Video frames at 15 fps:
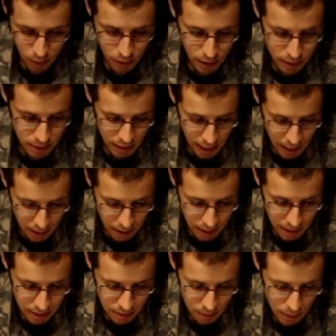The entire
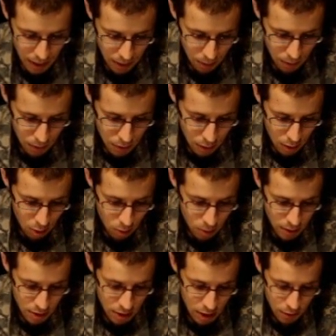gun is metal, the lower
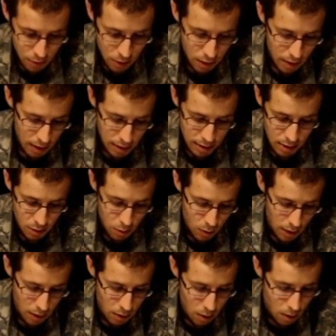receiver, at least that's
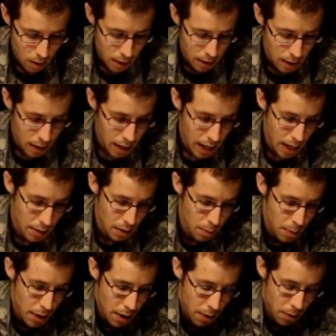what I call it, and the
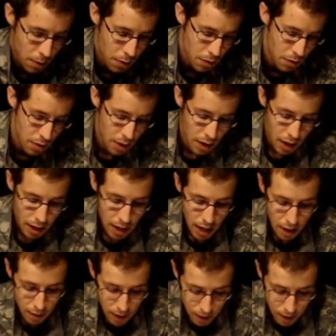barrels. Now